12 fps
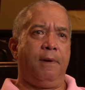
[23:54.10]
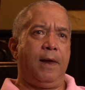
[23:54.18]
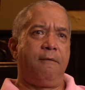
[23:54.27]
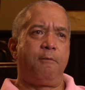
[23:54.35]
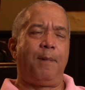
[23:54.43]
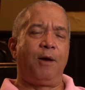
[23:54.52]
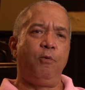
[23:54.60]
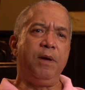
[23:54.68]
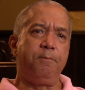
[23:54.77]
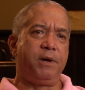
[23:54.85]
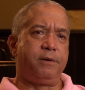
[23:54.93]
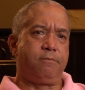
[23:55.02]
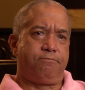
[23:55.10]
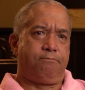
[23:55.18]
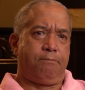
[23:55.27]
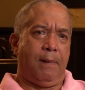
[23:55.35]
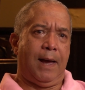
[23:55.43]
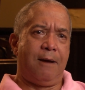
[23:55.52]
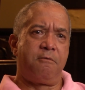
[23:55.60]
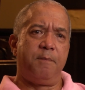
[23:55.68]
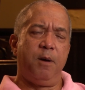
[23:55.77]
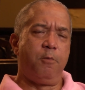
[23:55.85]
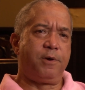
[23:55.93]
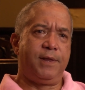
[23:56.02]
everybody went. But I
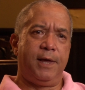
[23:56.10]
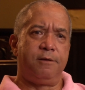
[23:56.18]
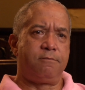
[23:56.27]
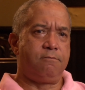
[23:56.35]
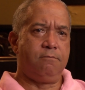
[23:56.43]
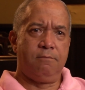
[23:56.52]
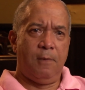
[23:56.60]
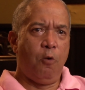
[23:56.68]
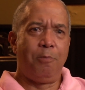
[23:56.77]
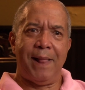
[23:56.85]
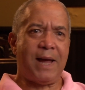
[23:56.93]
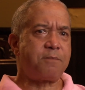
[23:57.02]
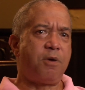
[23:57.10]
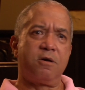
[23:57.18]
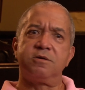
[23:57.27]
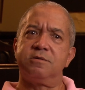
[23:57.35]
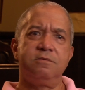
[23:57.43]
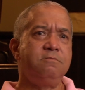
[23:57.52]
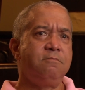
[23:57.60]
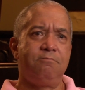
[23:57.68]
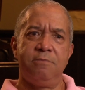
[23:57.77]
remember that no black person,